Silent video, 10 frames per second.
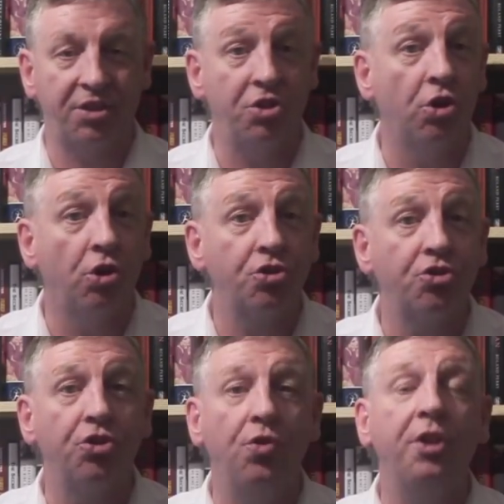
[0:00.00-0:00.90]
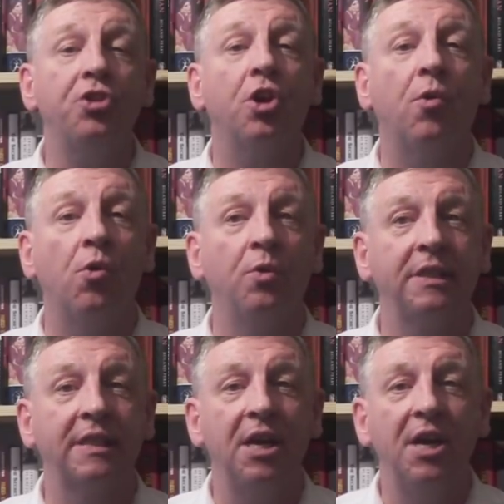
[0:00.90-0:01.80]
And yours truly, Joe
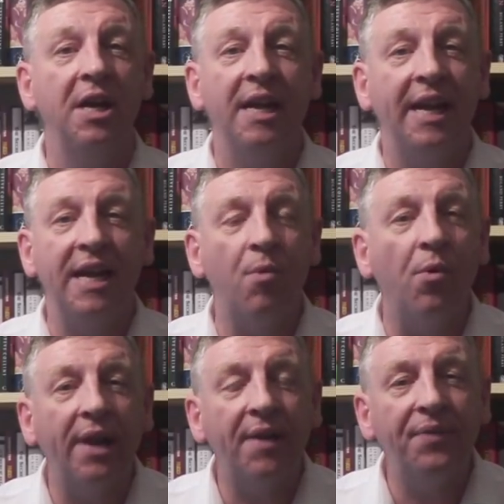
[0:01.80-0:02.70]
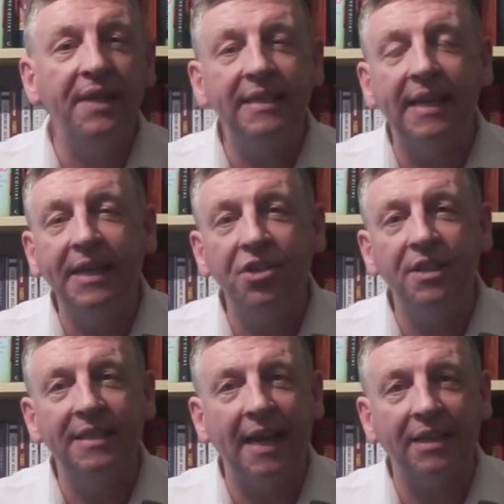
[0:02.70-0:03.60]
Owens, he won't have these
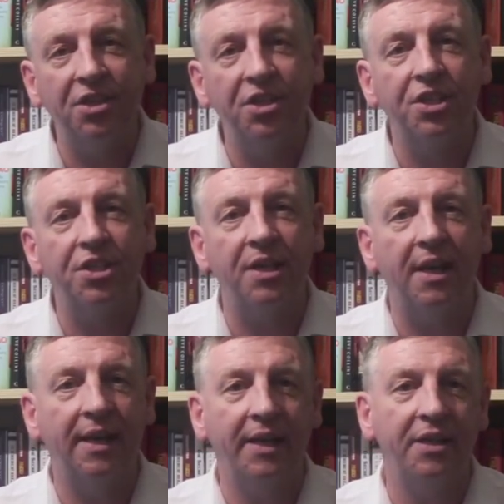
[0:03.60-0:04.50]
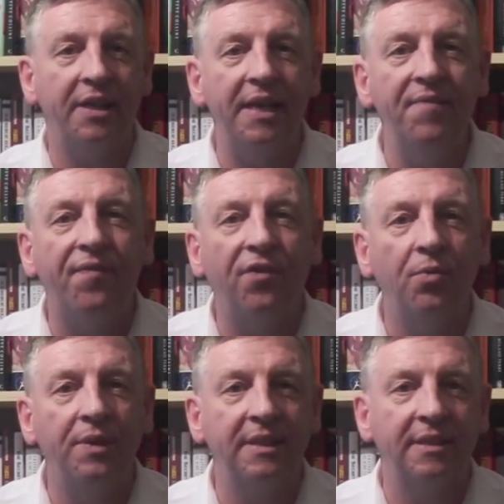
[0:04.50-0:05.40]
agents at his side
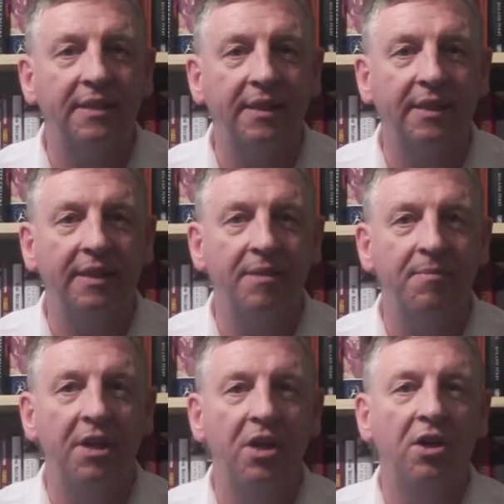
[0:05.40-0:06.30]
influencing him